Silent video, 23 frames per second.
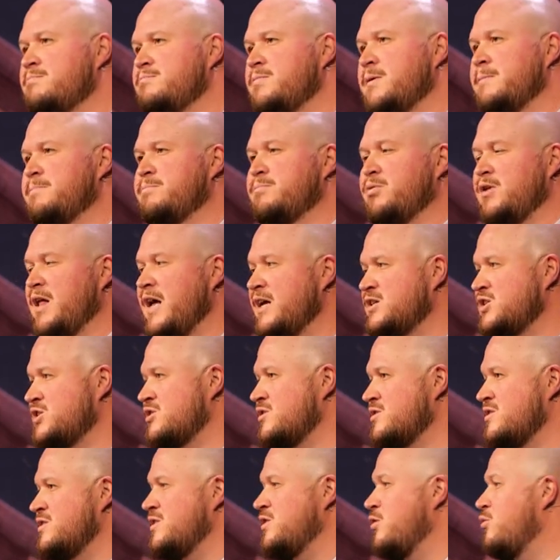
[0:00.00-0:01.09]
But
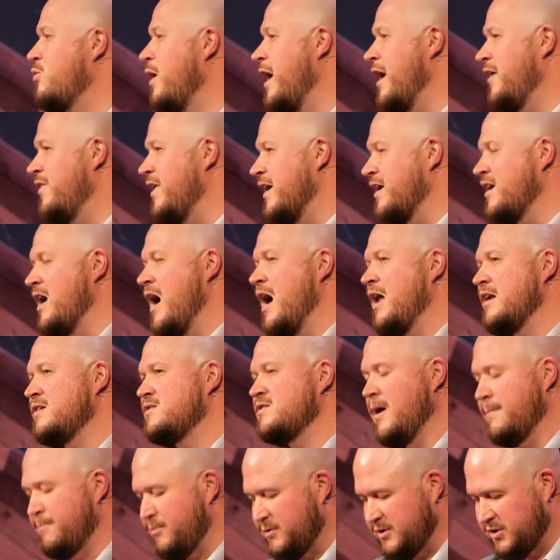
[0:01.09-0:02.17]
pleasures in a way that God has
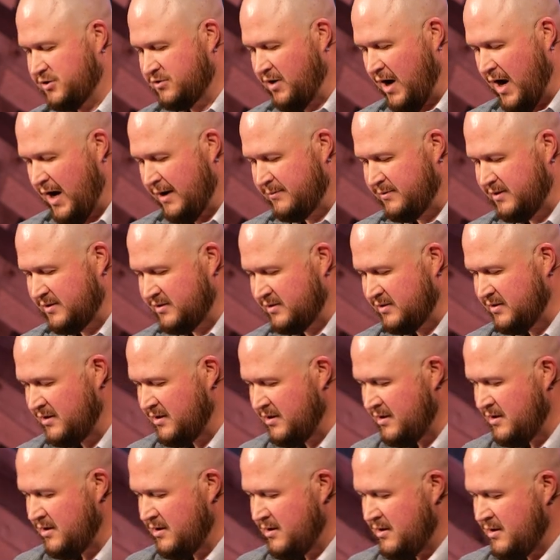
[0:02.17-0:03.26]
not prescribed is
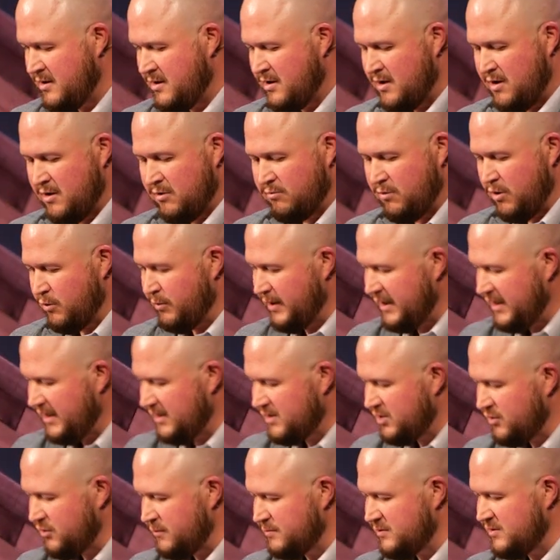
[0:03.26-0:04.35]
what we
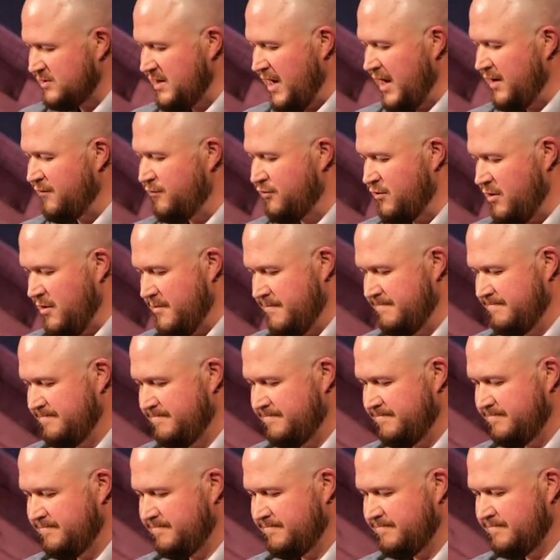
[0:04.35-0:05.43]
need to abstain from.
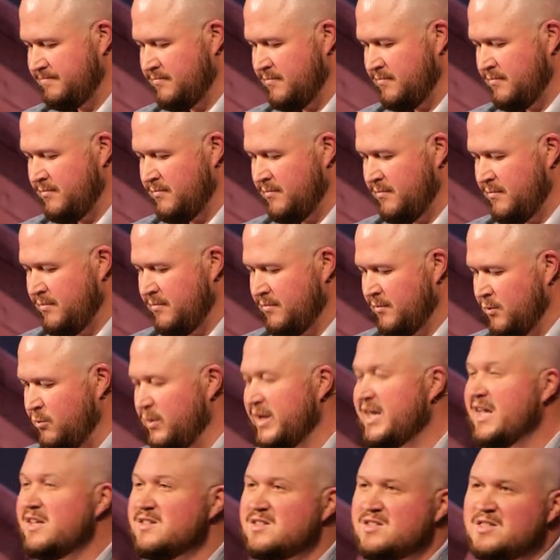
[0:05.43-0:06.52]

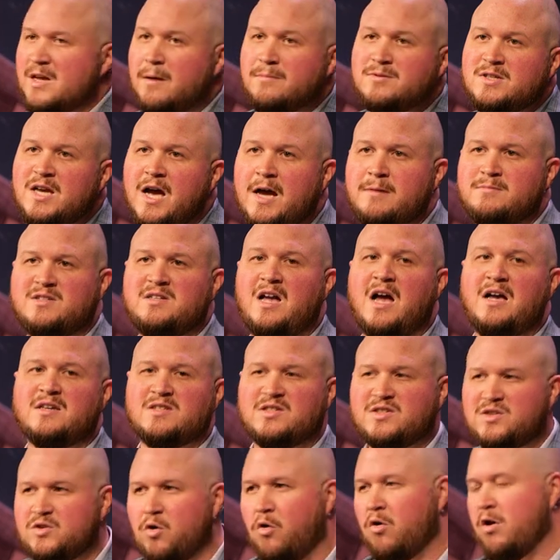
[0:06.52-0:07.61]
We can sometimes not
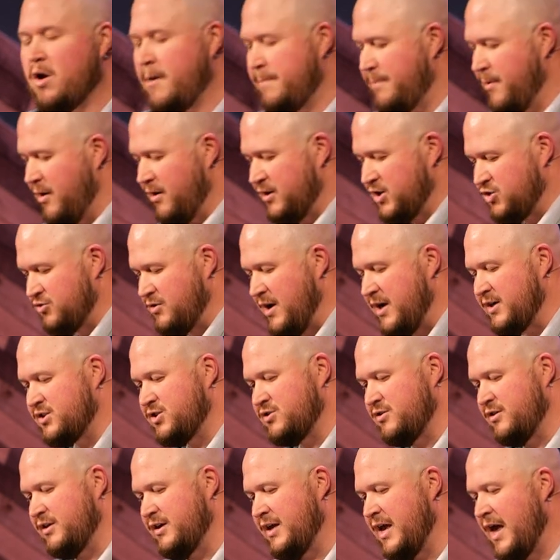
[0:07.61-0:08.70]
store up our
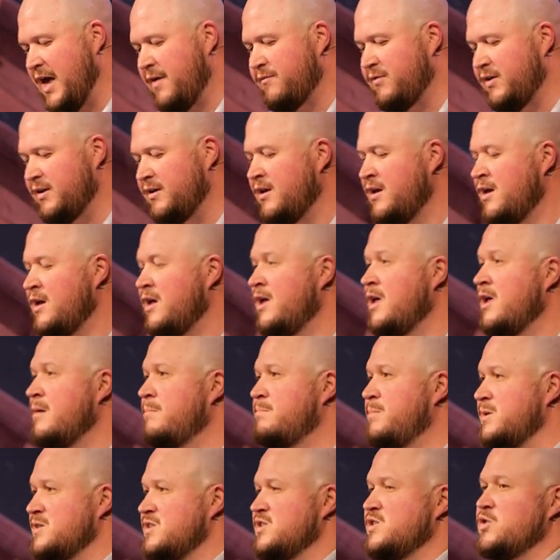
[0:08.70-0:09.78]
treasure in heaven,
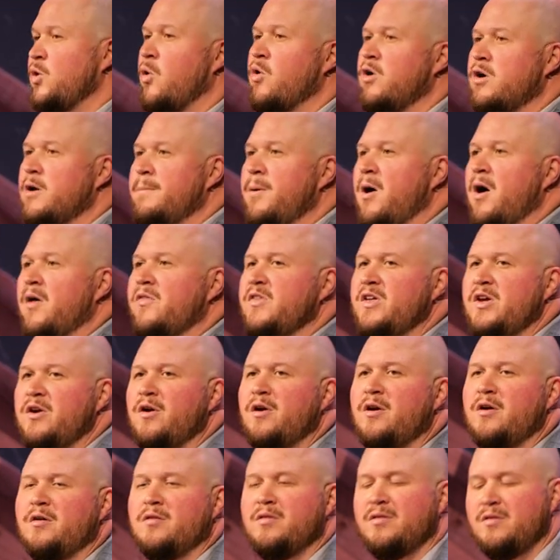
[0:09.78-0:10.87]
but store it upon the
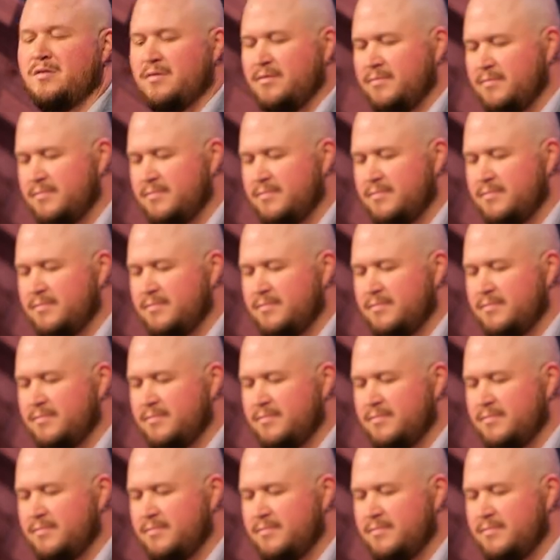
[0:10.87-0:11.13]
earth.